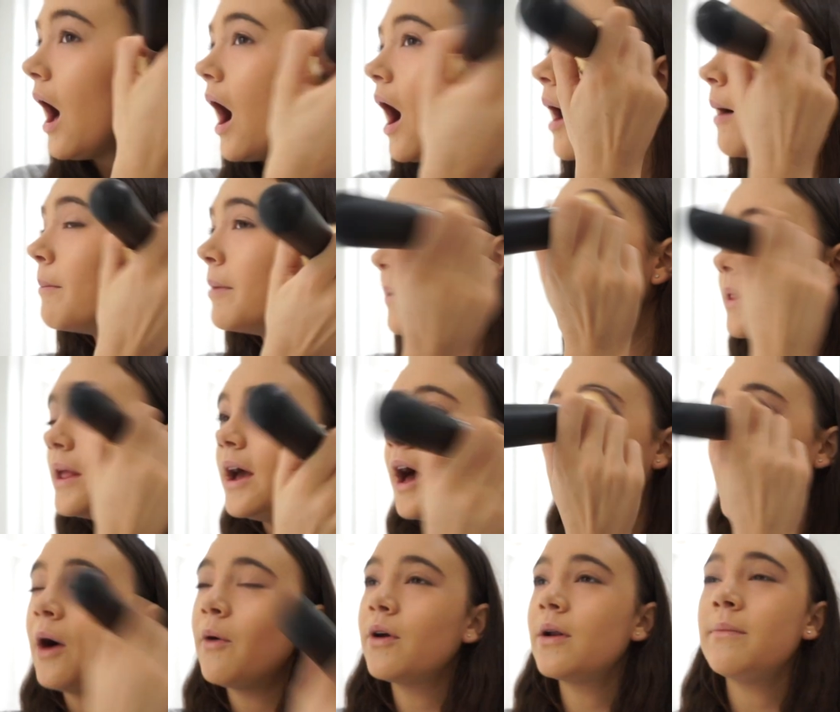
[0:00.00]
Um, but
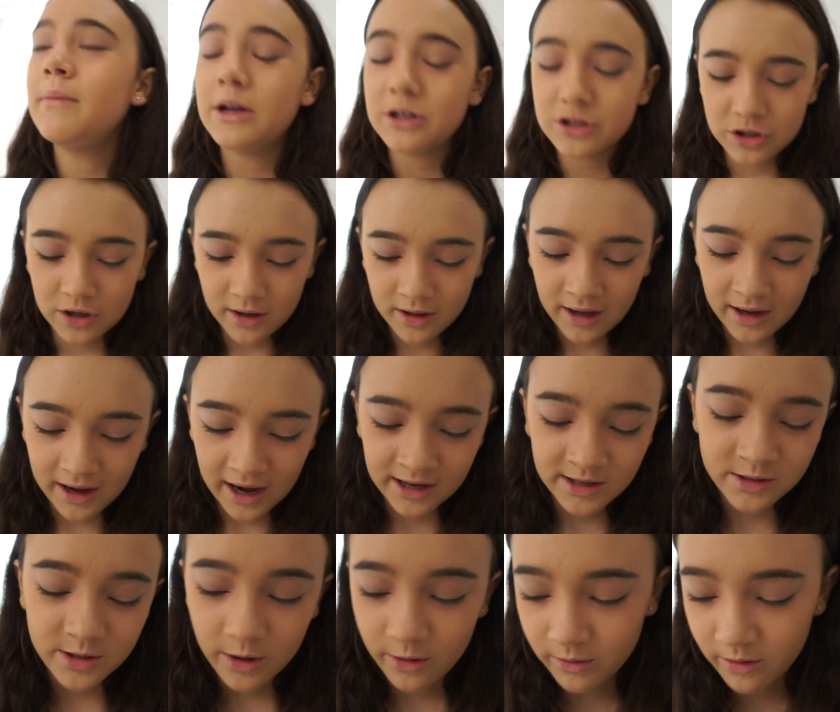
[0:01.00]
I want to make sure like I
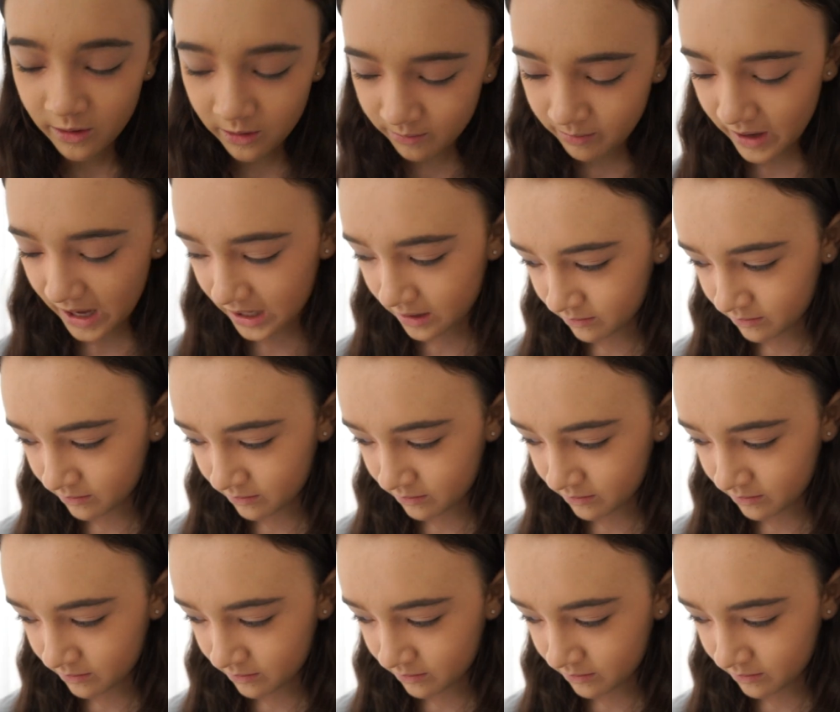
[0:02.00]
don't look back.